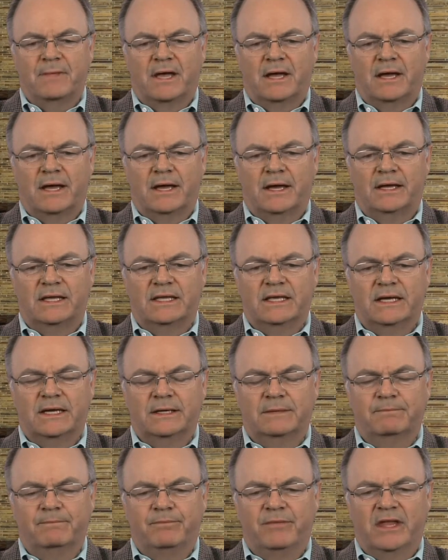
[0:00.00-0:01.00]
I,
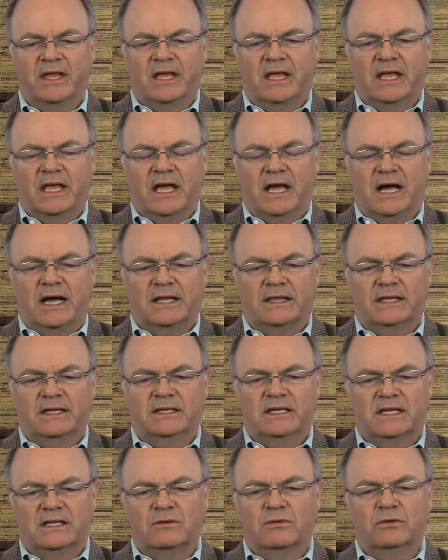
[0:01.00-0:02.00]
um, I
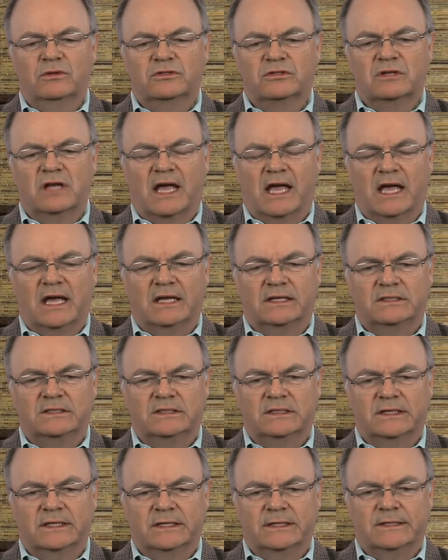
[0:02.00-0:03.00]
think it also
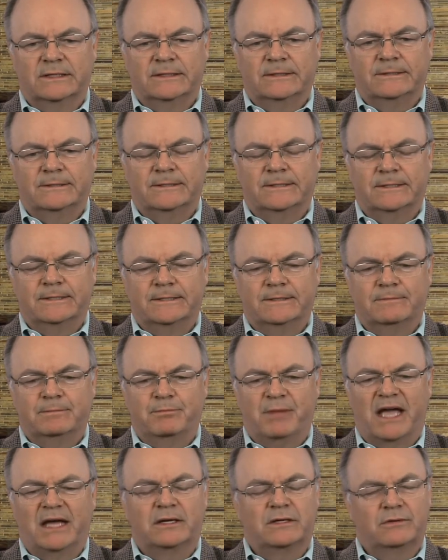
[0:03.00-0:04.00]
has, uh, uh,
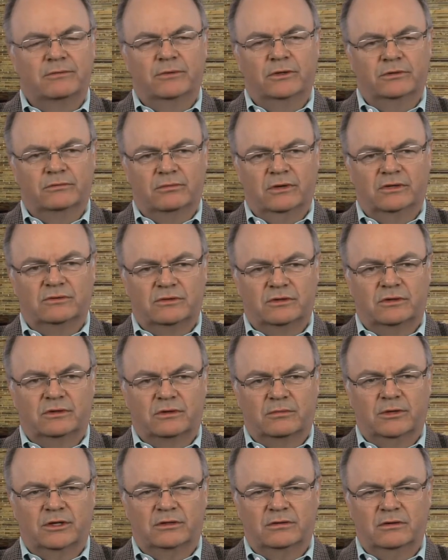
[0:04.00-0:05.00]
back to what we talked
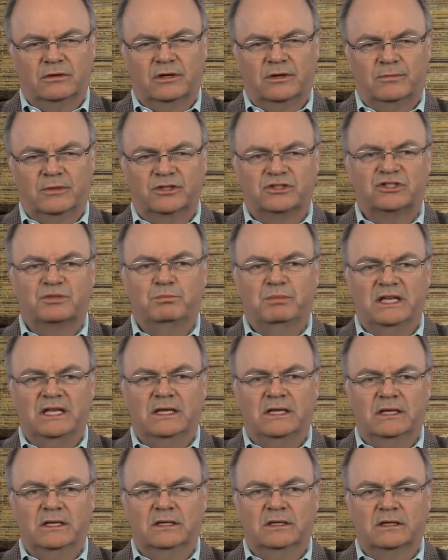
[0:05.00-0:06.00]
about earlier about
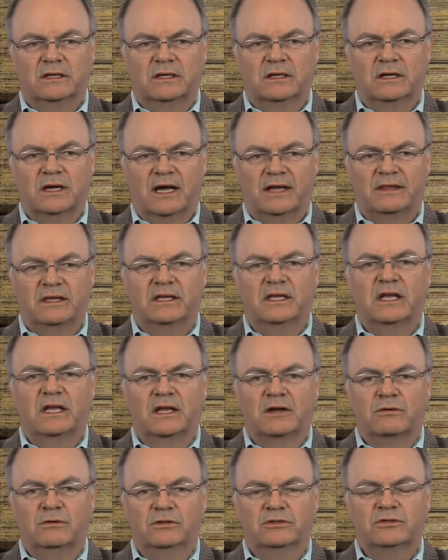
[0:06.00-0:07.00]
speed, uh, I think it
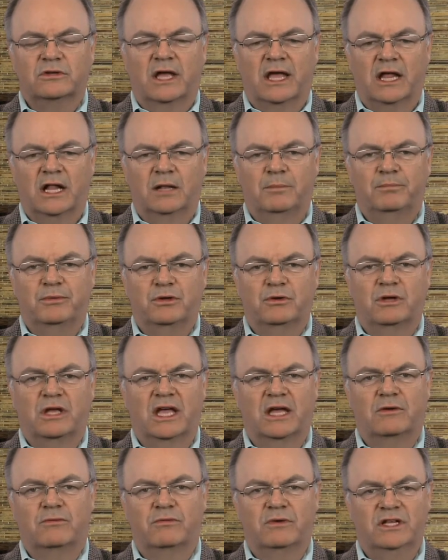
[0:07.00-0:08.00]
can also help you
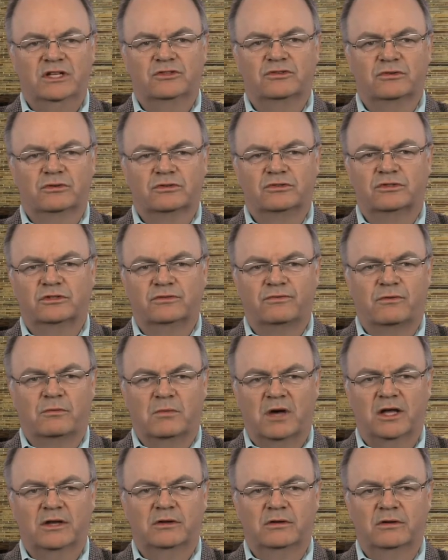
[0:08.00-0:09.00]
get resources
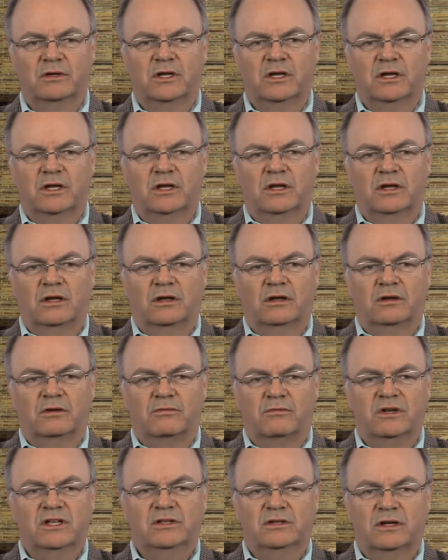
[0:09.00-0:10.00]
from other uh,
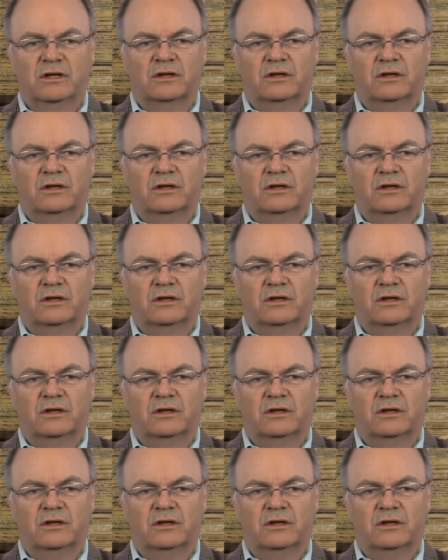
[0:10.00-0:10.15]
re